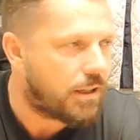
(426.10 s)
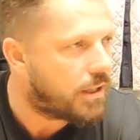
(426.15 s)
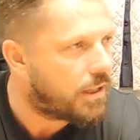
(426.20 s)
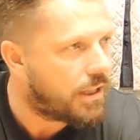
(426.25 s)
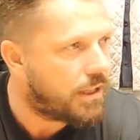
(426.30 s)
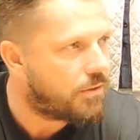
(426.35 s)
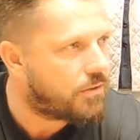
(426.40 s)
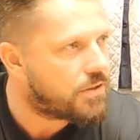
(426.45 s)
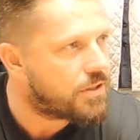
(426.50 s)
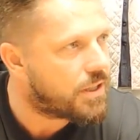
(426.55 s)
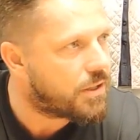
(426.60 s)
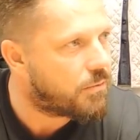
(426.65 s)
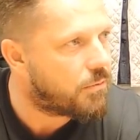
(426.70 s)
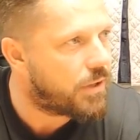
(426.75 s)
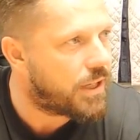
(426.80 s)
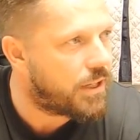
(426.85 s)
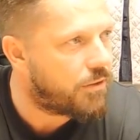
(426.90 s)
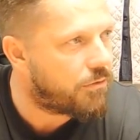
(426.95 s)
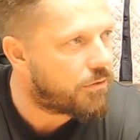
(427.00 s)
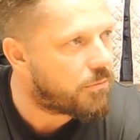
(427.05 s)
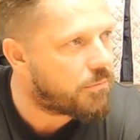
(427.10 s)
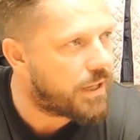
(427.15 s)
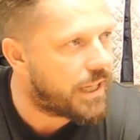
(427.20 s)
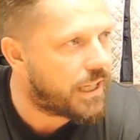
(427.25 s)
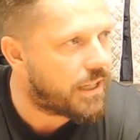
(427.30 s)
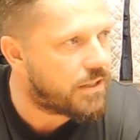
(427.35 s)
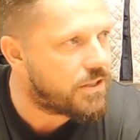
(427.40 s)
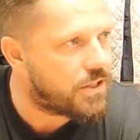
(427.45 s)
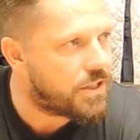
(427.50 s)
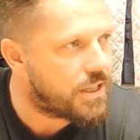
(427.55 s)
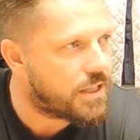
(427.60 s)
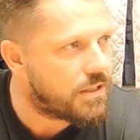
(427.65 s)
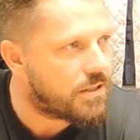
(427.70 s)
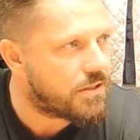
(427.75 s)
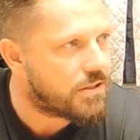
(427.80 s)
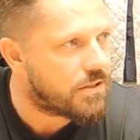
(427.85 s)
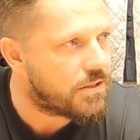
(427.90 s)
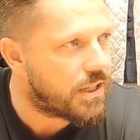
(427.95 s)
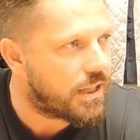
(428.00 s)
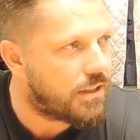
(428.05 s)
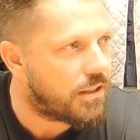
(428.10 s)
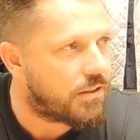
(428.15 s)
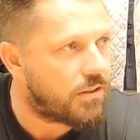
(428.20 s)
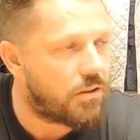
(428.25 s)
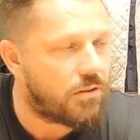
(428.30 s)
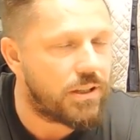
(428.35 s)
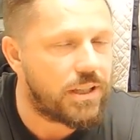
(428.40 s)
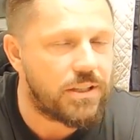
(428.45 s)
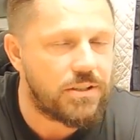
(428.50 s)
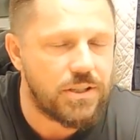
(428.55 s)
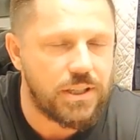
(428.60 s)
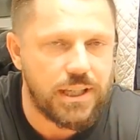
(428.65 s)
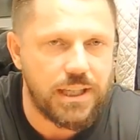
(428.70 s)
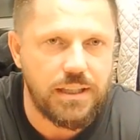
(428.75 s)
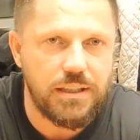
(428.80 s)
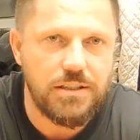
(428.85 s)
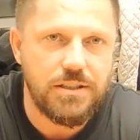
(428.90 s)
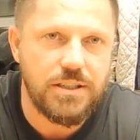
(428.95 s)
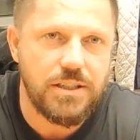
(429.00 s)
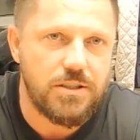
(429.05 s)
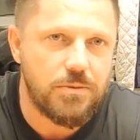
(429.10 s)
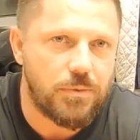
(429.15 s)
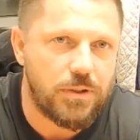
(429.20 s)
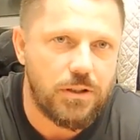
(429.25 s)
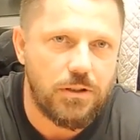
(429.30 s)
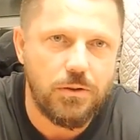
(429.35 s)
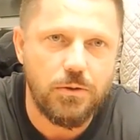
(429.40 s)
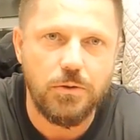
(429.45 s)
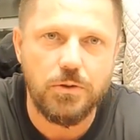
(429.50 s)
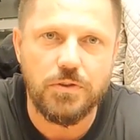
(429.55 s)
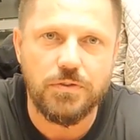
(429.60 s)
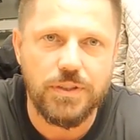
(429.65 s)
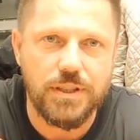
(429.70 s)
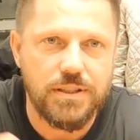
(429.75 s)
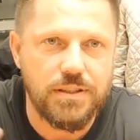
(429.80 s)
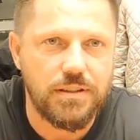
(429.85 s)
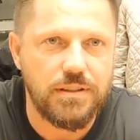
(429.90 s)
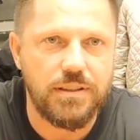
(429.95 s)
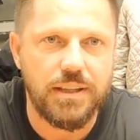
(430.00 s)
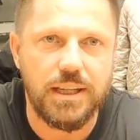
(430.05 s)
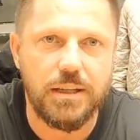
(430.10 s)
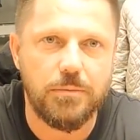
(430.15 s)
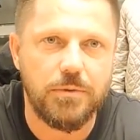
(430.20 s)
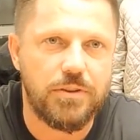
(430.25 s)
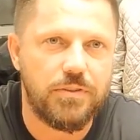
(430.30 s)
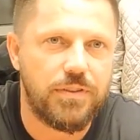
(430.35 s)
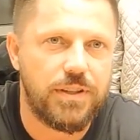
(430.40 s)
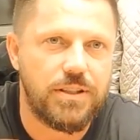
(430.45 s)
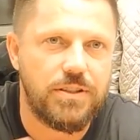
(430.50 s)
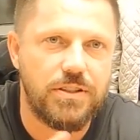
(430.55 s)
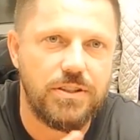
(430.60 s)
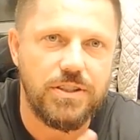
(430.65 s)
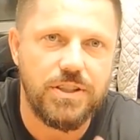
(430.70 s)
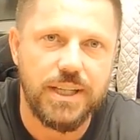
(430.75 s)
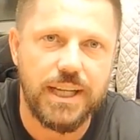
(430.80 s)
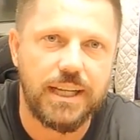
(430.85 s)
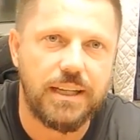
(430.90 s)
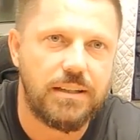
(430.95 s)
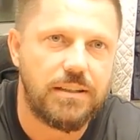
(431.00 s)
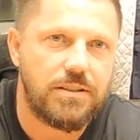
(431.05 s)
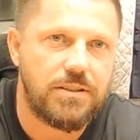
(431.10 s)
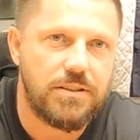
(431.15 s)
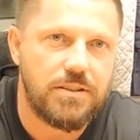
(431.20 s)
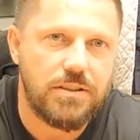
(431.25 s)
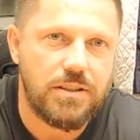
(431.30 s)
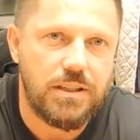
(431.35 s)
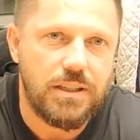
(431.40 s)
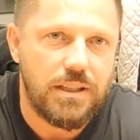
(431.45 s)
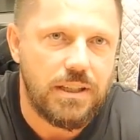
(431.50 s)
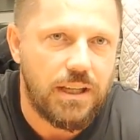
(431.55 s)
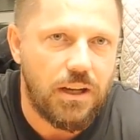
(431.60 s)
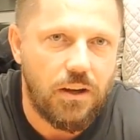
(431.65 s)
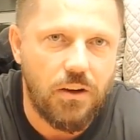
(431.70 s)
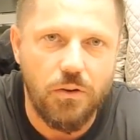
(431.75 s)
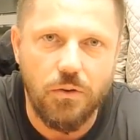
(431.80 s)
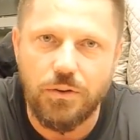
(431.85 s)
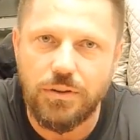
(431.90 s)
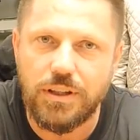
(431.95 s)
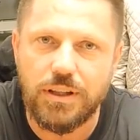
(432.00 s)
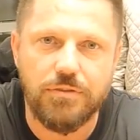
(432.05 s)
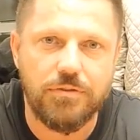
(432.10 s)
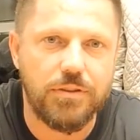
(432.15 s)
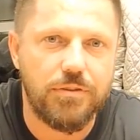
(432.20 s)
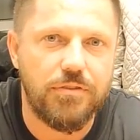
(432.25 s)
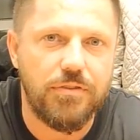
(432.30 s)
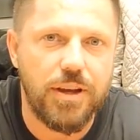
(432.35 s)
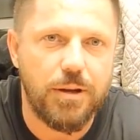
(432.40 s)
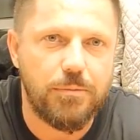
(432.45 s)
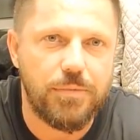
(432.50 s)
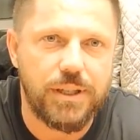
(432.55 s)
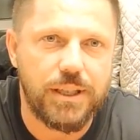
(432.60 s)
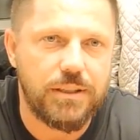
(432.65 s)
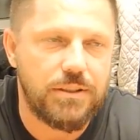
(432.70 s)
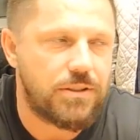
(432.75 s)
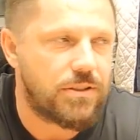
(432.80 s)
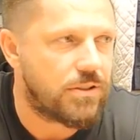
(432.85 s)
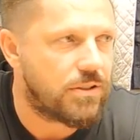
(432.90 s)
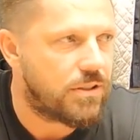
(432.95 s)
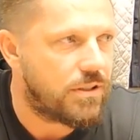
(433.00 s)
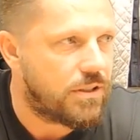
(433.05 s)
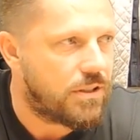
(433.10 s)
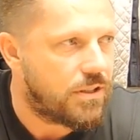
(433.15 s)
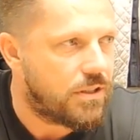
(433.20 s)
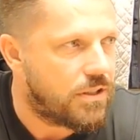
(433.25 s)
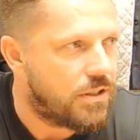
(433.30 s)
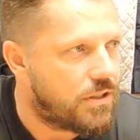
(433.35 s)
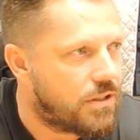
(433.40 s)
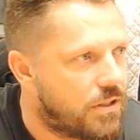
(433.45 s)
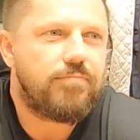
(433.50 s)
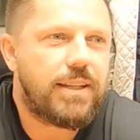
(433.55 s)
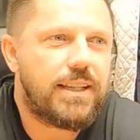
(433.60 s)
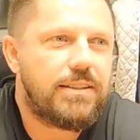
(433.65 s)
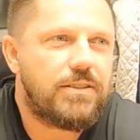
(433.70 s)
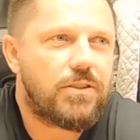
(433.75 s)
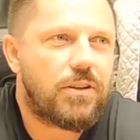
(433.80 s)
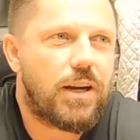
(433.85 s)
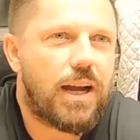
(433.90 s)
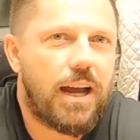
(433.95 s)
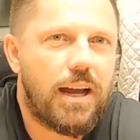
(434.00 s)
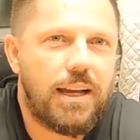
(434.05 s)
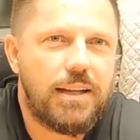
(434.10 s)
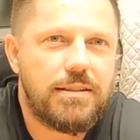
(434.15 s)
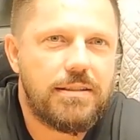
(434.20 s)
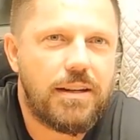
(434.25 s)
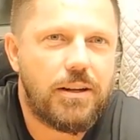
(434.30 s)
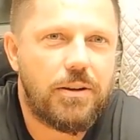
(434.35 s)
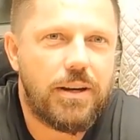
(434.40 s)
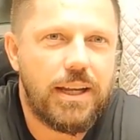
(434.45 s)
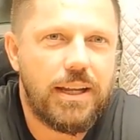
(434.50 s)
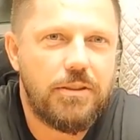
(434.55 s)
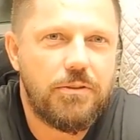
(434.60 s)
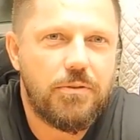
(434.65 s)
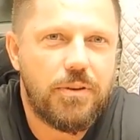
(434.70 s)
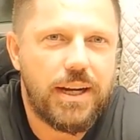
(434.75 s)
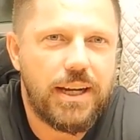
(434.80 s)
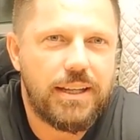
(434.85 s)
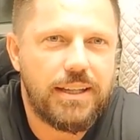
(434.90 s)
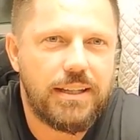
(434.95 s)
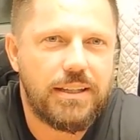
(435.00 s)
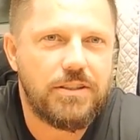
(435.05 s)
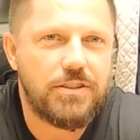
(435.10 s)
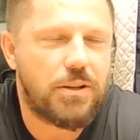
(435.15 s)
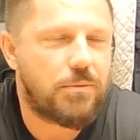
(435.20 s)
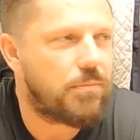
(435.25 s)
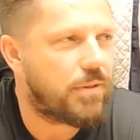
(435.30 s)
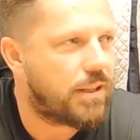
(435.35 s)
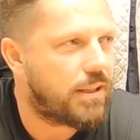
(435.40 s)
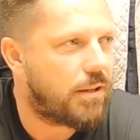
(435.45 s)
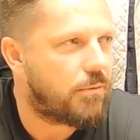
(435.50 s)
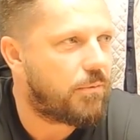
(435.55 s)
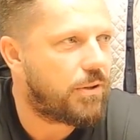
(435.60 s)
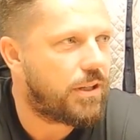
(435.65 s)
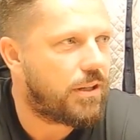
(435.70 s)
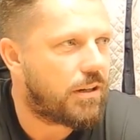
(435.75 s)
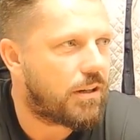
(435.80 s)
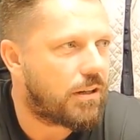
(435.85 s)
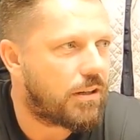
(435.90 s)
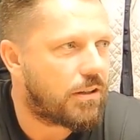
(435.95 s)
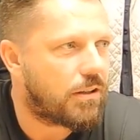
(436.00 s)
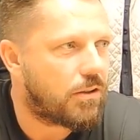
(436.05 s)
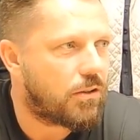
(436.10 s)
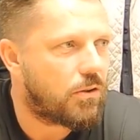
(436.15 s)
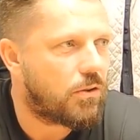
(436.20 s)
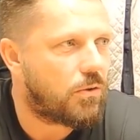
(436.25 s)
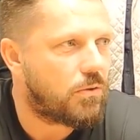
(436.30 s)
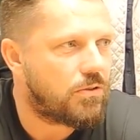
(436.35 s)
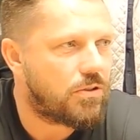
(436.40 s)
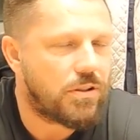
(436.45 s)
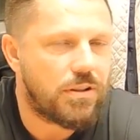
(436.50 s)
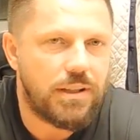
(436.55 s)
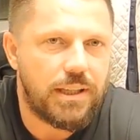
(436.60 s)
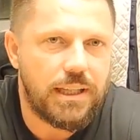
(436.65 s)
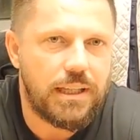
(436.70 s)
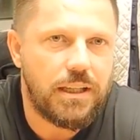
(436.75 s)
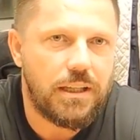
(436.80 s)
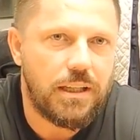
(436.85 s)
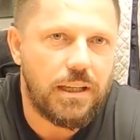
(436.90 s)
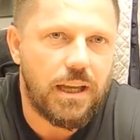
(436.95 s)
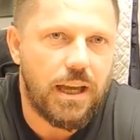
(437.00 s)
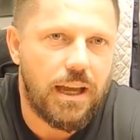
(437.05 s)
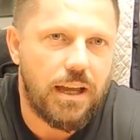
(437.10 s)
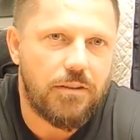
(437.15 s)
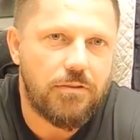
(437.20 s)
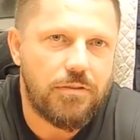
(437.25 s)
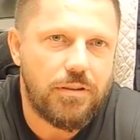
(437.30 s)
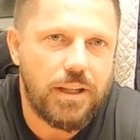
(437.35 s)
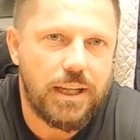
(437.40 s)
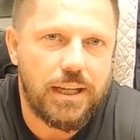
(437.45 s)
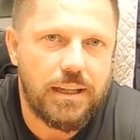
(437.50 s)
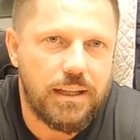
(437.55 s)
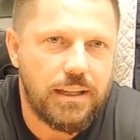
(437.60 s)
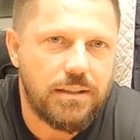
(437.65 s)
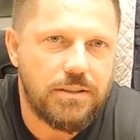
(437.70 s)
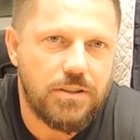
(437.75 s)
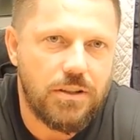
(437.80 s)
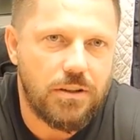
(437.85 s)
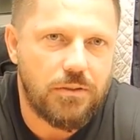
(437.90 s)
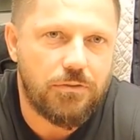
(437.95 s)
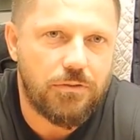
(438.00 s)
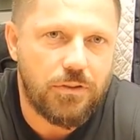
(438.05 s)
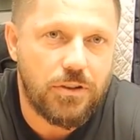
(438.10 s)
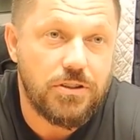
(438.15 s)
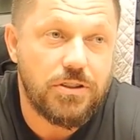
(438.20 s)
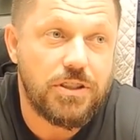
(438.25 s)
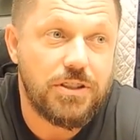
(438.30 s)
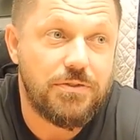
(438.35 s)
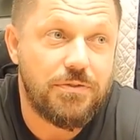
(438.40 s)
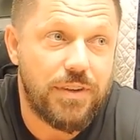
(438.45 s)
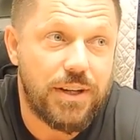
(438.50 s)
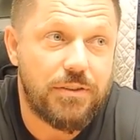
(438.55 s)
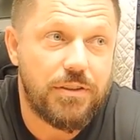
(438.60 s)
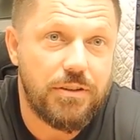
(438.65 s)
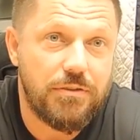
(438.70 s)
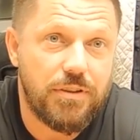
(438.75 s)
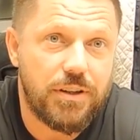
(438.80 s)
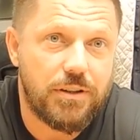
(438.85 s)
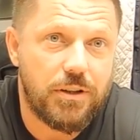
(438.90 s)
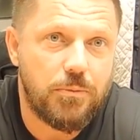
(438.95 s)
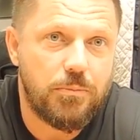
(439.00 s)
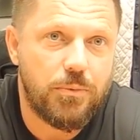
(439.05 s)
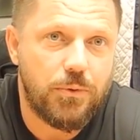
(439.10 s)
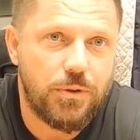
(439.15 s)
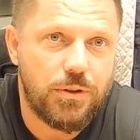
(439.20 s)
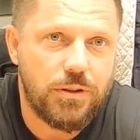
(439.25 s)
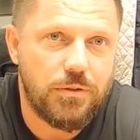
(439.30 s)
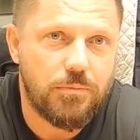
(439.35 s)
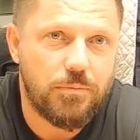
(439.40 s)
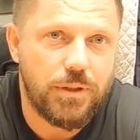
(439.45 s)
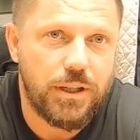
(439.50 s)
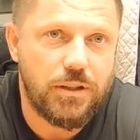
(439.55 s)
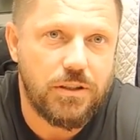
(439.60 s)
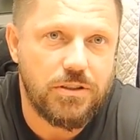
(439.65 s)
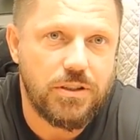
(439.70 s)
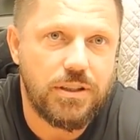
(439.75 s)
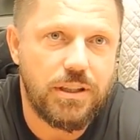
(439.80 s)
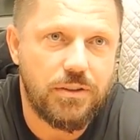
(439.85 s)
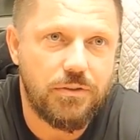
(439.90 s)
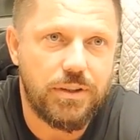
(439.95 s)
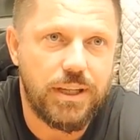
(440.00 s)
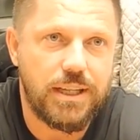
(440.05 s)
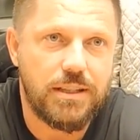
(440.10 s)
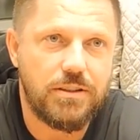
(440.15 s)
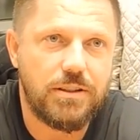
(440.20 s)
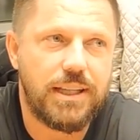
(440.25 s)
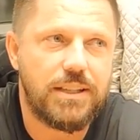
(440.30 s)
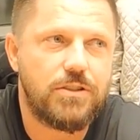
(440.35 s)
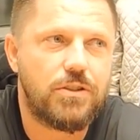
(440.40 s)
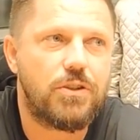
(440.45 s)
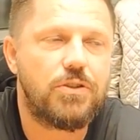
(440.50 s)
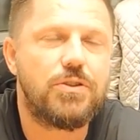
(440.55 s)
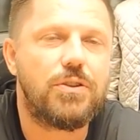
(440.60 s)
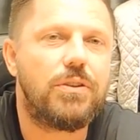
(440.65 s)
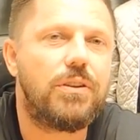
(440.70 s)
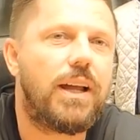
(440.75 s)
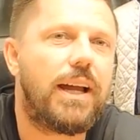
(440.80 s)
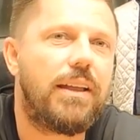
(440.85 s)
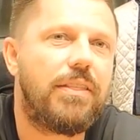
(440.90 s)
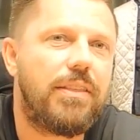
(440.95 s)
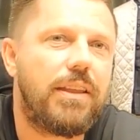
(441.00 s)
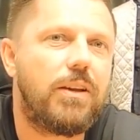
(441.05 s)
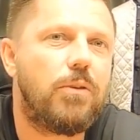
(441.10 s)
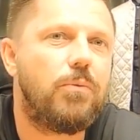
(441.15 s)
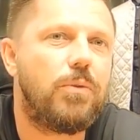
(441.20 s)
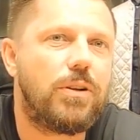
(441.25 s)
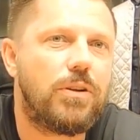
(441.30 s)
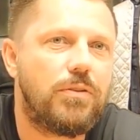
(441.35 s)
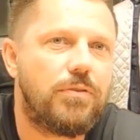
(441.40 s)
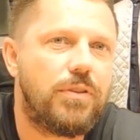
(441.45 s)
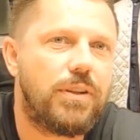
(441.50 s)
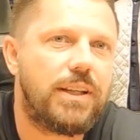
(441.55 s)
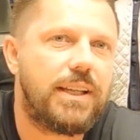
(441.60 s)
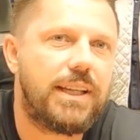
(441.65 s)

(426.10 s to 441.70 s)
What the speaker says: interesting way for making jeans, and not only in skinny jeans, but in loose fits and tapered fits and jackets, all in different fabrics. It's our handwriting. It's something that we are constantly evaluating. So for us, it's very, very important, because it creates. That's also, I think, one of the